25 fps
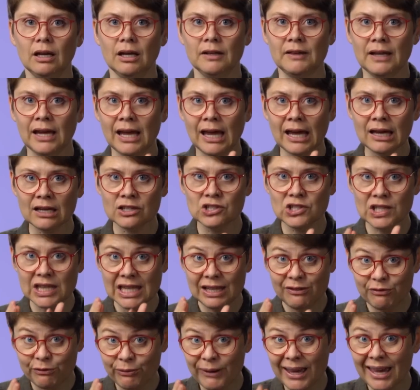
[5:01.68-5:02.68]
And they
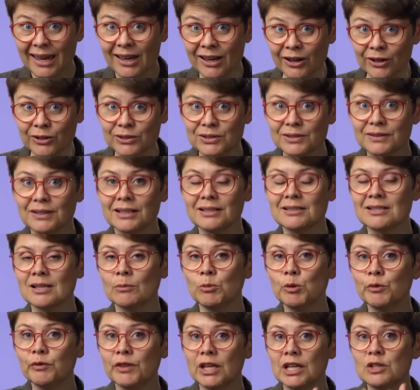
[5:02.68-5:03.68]
actually found that
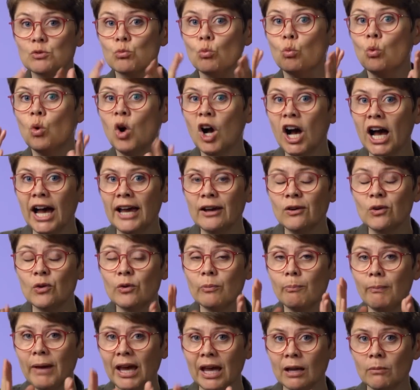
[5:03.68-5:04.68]
some of these wild
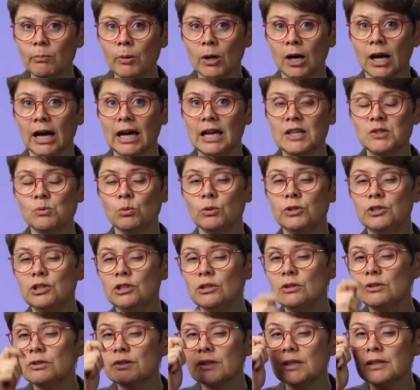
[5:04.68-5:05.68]
magpies would
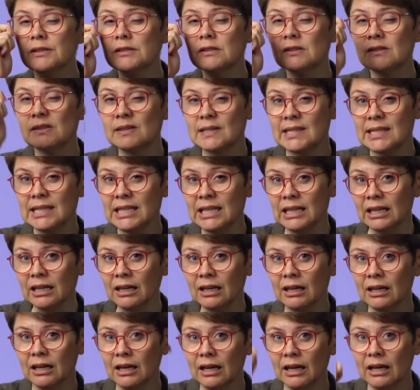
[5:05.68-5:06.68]
use a
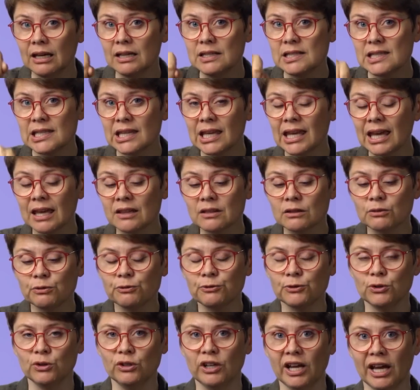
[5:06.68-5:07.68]
stick to get the
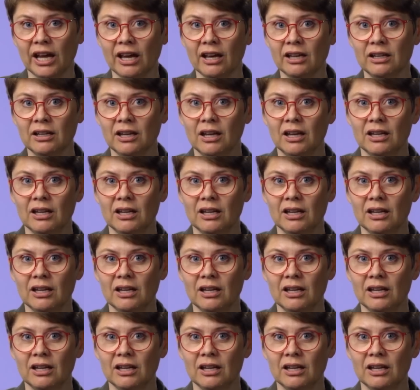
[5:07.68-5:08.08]
food out.